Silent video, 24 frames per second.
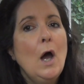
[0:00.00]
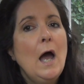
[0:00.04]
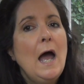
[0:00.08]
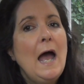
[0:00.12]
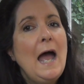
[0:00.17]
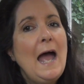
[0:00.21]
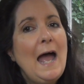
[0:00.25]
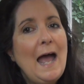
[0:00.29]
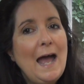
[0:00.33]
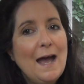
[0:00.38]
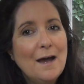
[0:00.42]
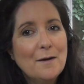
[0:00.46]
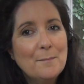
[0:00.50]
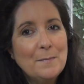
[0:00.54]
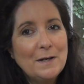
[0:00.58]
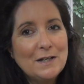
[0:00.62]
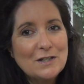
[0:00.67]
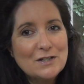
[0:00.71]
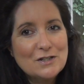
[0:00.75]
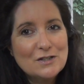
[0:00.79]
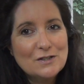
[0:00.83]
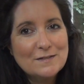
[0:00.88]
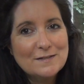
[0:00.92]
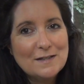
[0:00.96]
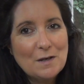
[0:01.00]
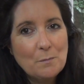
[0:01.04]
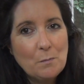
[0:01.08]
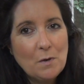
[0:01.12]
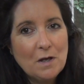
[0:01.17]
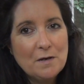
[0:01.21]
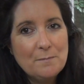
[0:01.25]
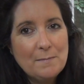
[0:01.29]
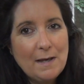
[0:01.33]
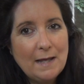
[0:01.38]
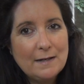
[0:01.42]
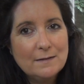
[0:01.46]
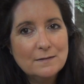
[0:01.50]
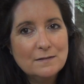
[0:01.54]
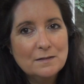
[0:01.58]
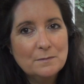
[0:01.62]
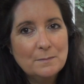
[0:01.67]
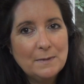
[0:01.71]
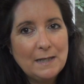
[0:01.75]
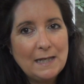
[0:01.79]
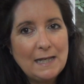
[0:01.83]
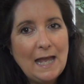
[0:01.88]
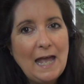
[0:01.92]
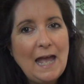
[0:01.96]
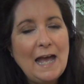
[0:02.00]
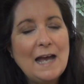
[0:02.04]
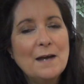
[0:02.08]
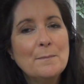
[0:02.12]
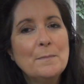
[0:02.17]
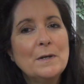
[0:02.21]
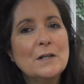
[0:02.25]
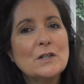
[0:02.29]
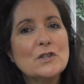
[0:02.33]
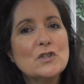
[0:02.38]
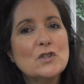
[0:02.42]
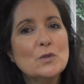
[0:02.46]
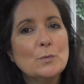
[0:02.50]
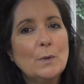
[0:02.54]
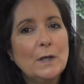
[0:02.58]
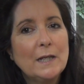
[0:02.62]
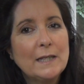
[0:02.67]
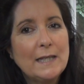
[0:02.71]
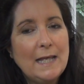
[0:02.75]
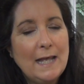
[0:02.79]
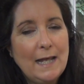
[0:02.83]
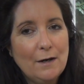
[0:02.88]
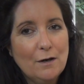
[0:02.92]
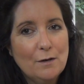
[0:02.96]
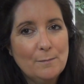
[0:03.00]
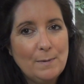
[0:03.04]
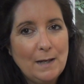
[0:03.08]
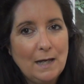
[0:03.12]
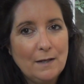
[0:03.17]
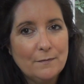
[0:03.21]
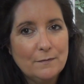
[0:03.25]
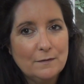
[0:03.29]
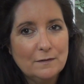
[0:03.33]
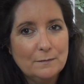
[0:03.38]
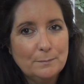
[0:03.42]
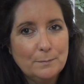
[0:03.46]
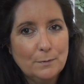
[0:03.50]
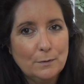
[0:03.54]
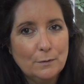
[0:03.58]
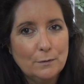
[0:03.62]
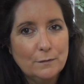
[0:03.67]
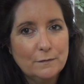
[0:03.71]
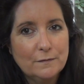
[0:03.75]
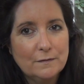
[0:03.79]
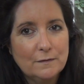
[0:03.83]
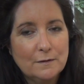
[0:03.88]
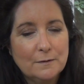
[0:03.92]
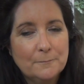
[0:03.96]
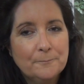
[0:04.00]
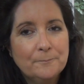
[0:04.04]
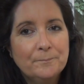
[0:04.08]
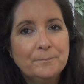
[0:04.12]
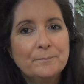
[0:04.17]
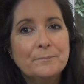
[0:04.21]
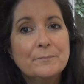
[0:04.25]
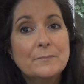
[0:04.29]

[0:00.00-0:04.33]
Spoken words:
how much does someone matter to me? How much do I care about this person?